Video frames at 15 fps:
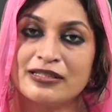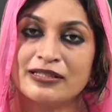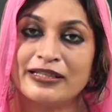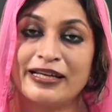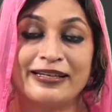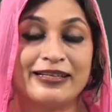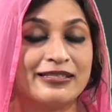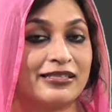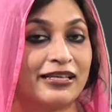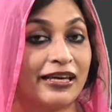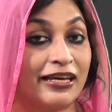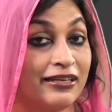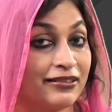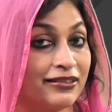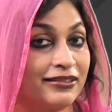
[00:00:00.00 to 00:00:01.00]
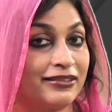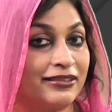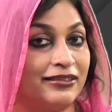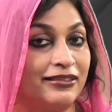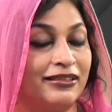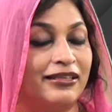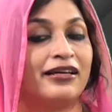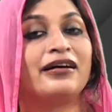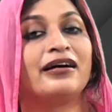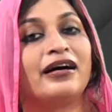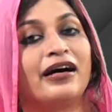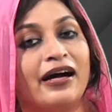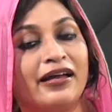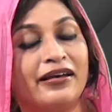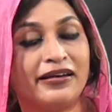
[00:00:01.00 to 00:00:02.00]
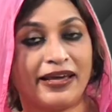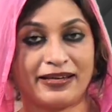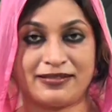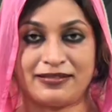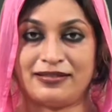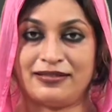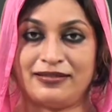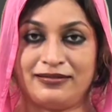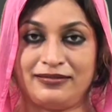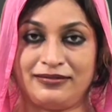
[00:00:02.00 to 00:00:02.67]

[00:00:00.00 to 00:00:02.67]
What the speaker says: that is internal and external.